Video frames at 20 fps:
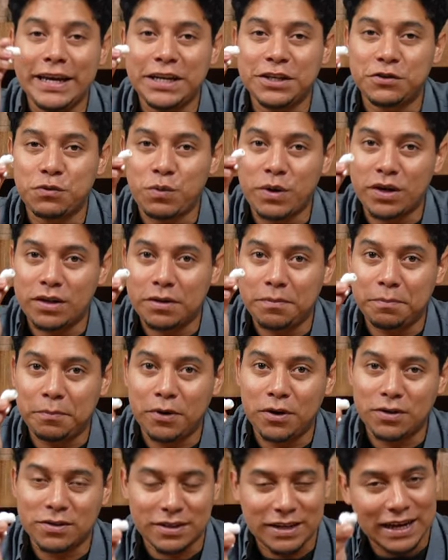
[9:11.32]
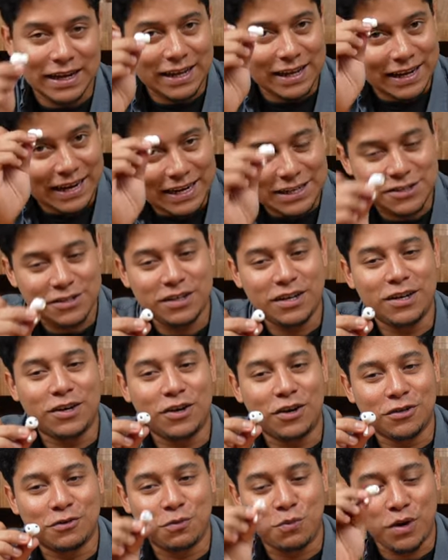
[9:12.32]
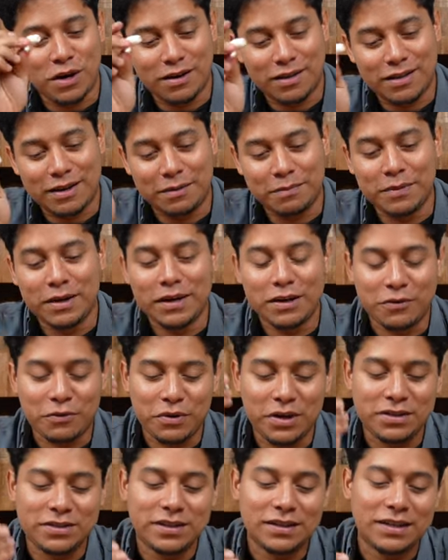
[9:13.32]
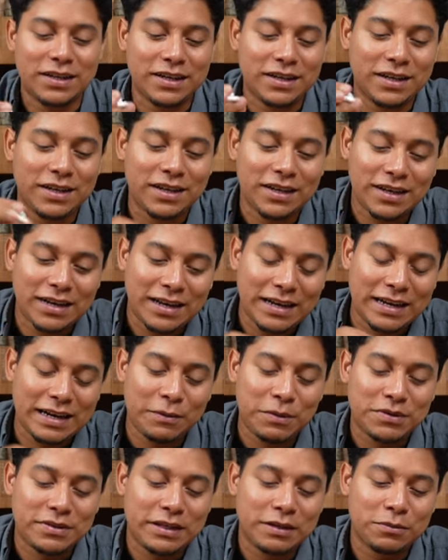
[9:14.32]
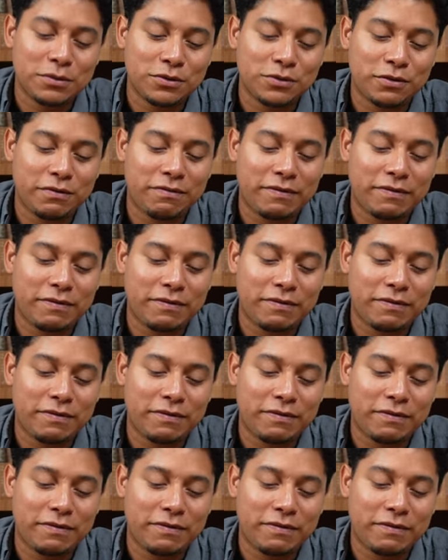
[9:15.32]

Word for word: each one of the pods, I actually lost one of them recently, and I was able to